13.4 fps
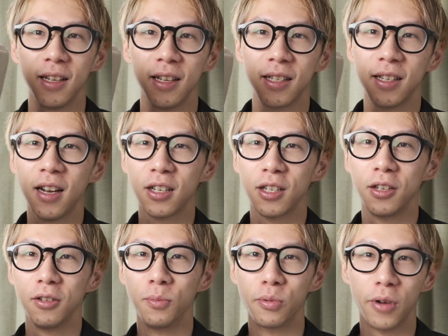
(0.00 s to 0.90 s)
It's not
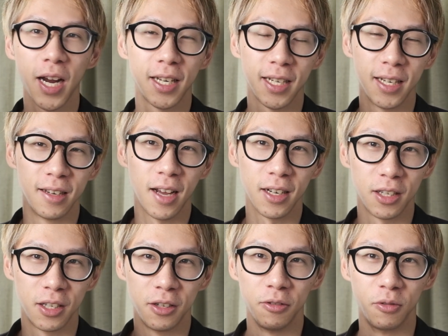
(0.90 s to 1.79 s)
too bright, not
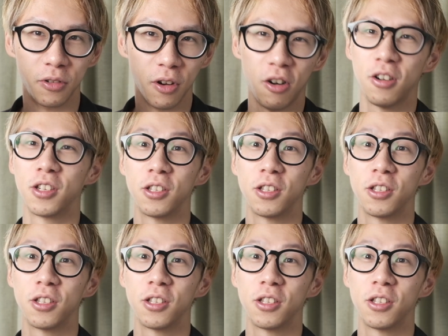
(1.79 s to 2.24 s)
too dark,